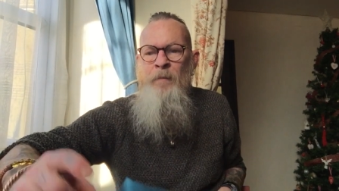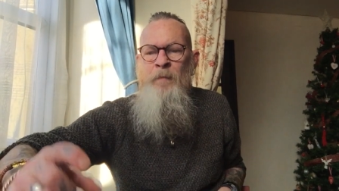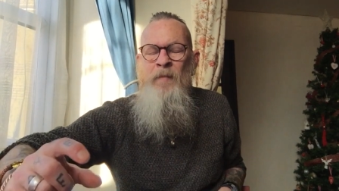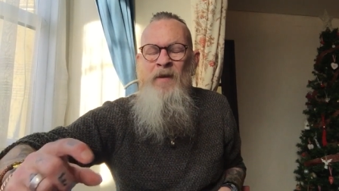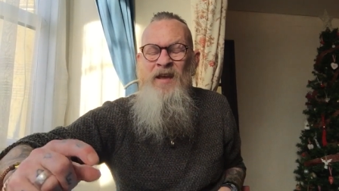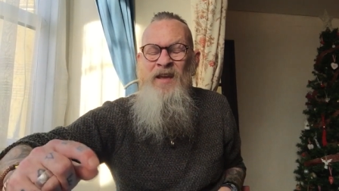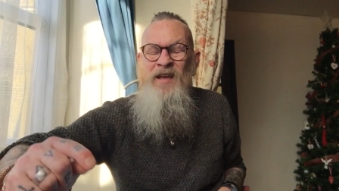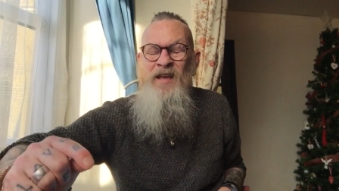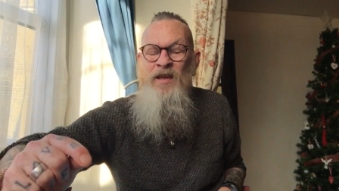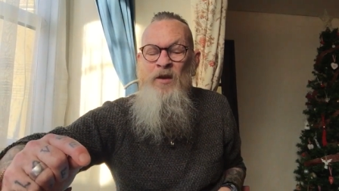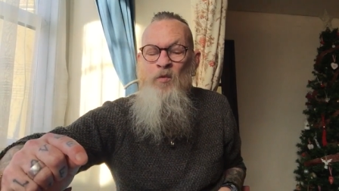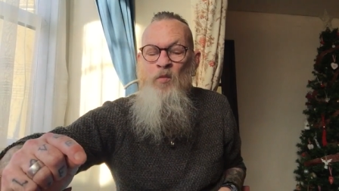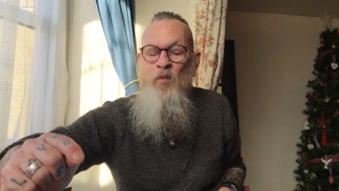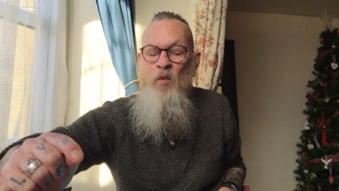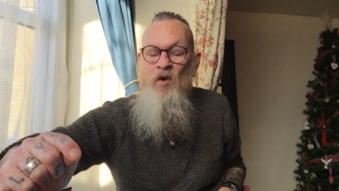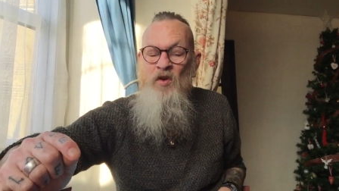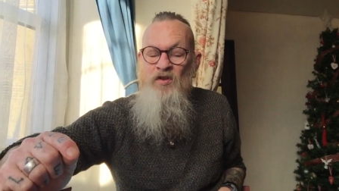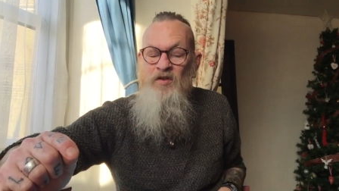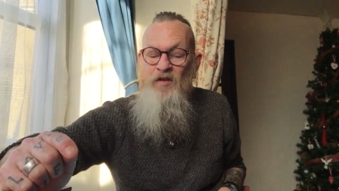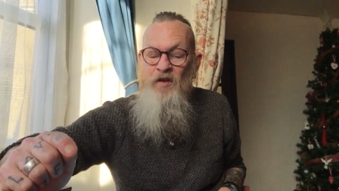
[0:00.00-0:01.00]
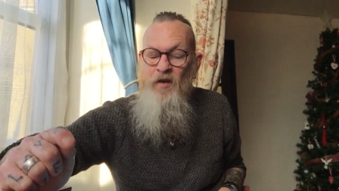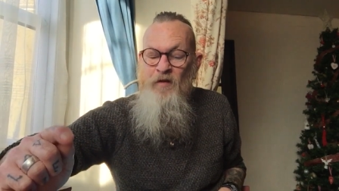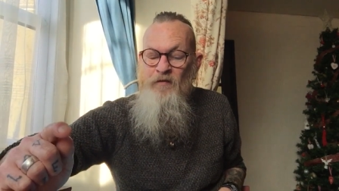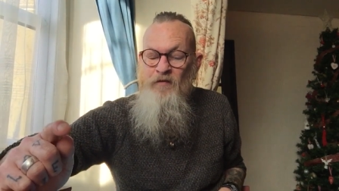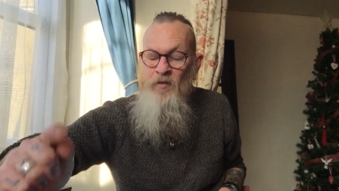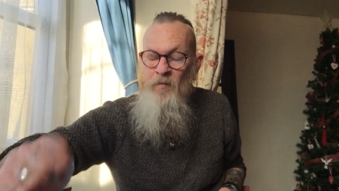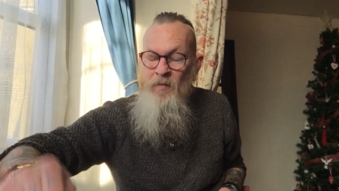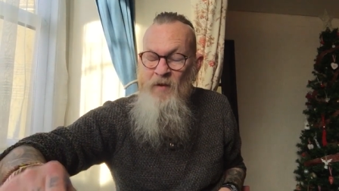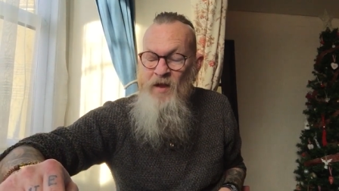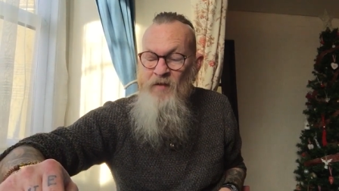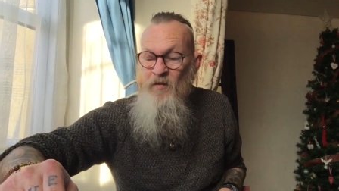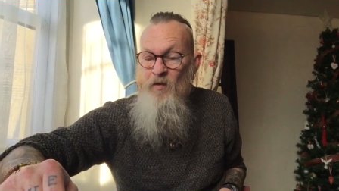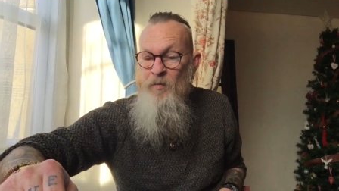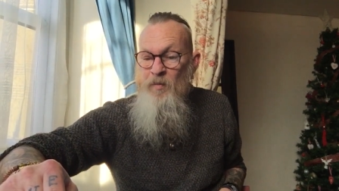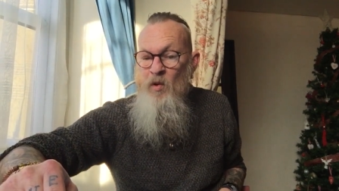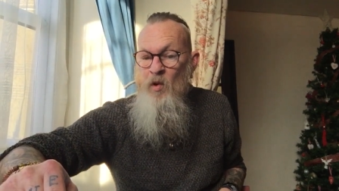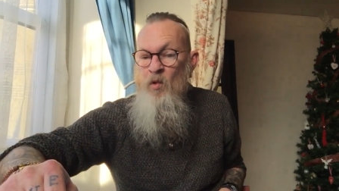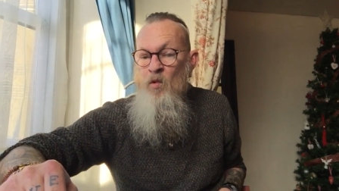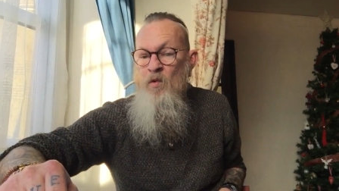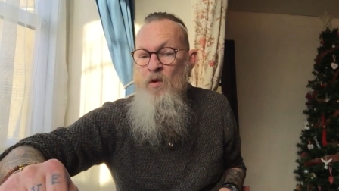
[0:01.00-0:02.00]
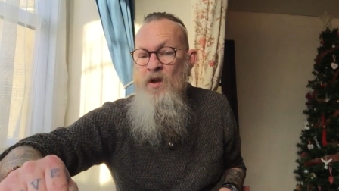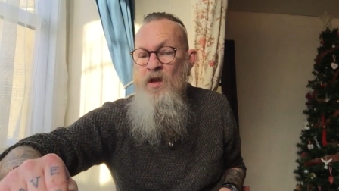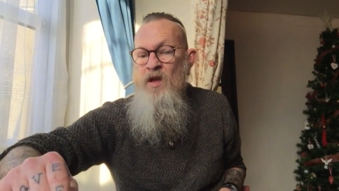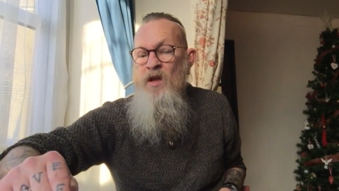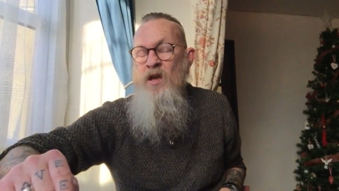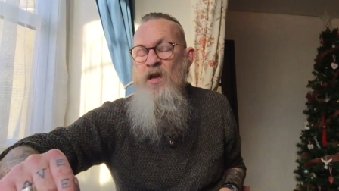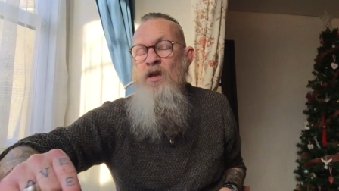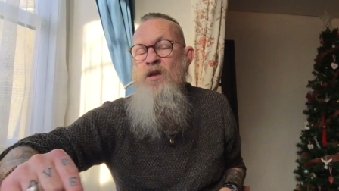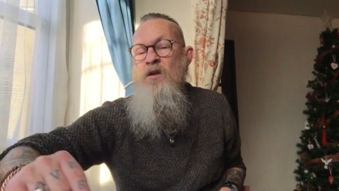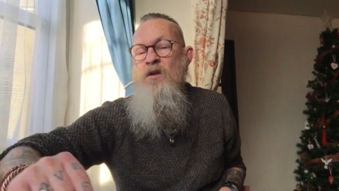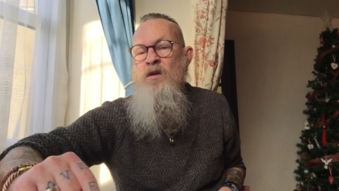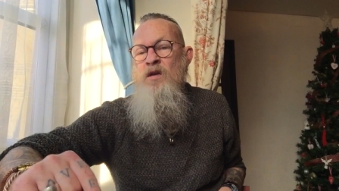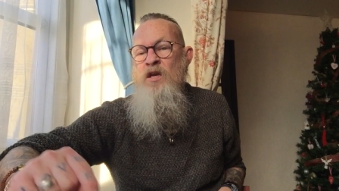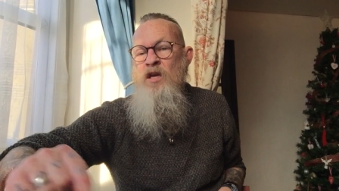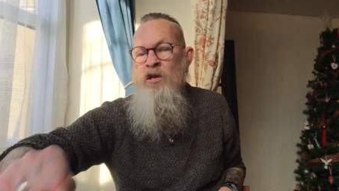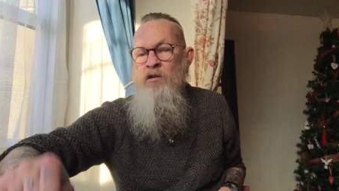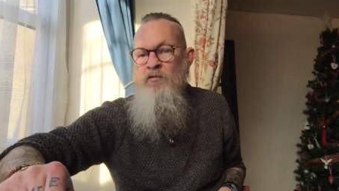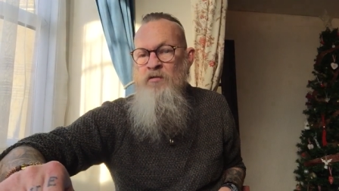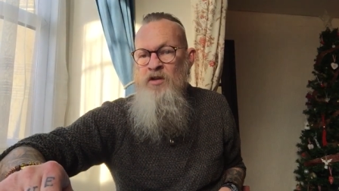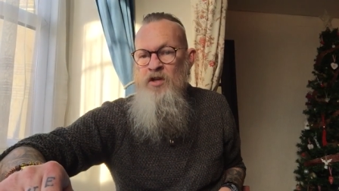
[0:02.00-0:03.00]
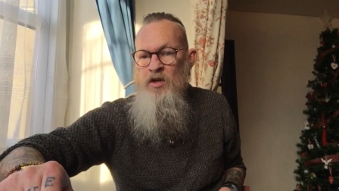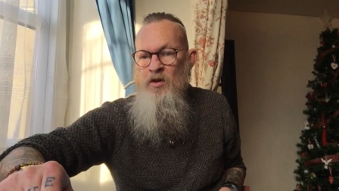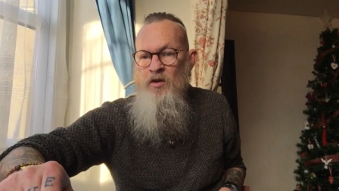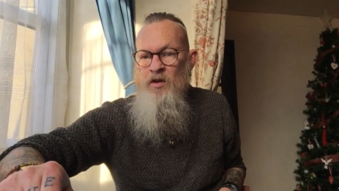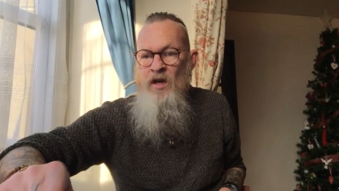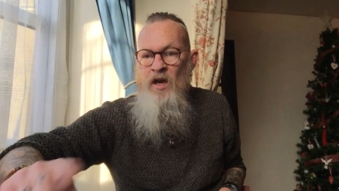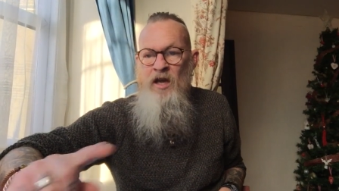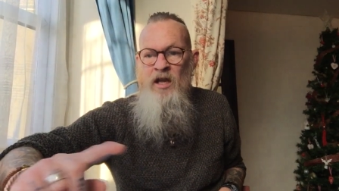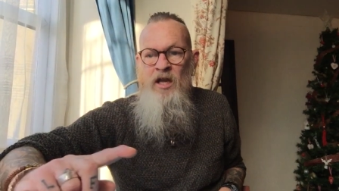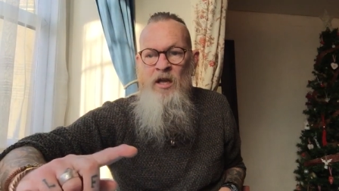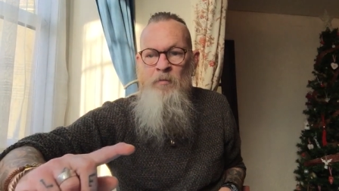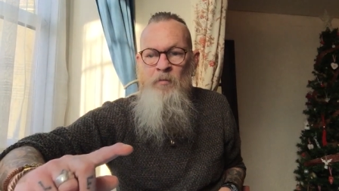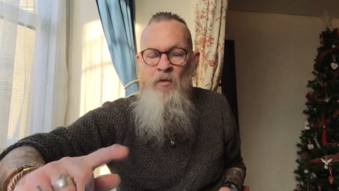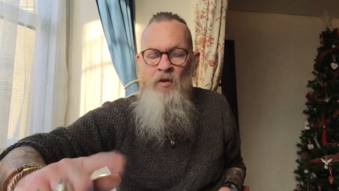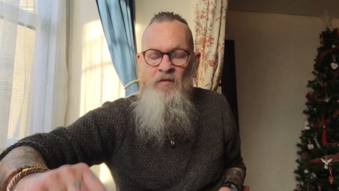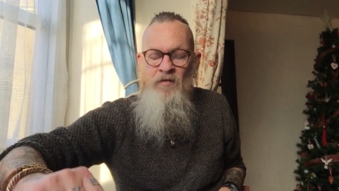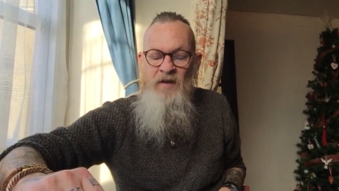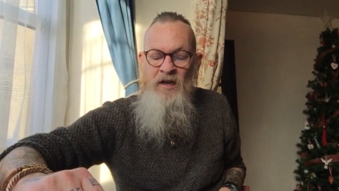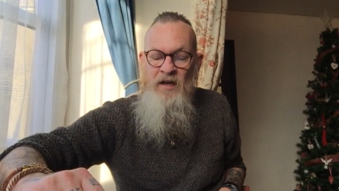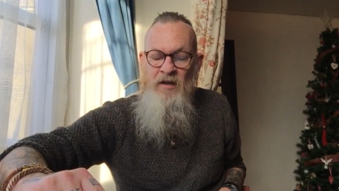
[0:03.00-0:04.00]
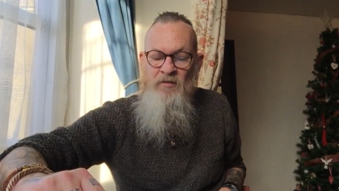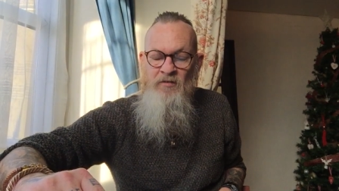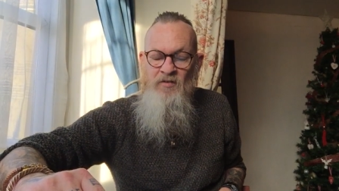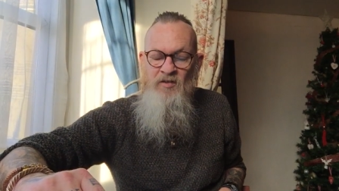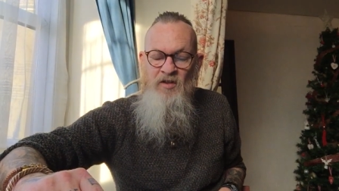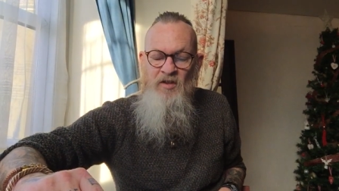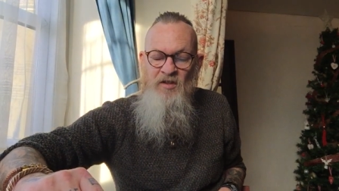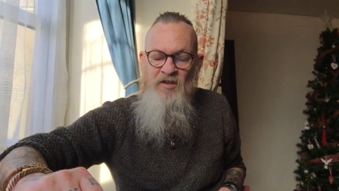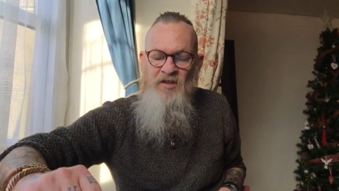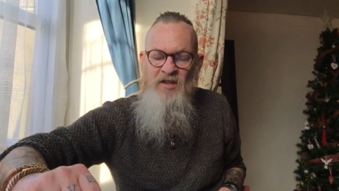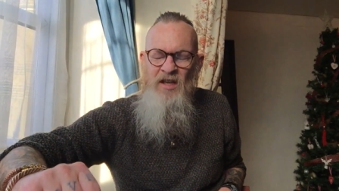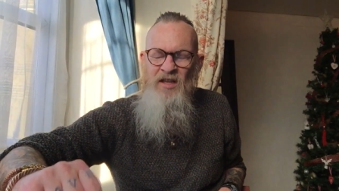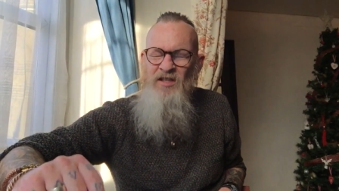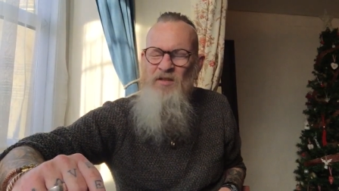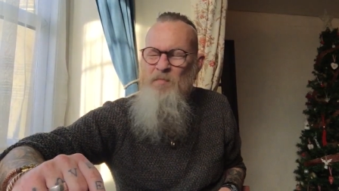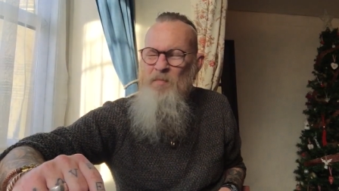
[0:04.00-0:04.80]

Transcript: He was from Liverpool here in the UK and moved out to the States.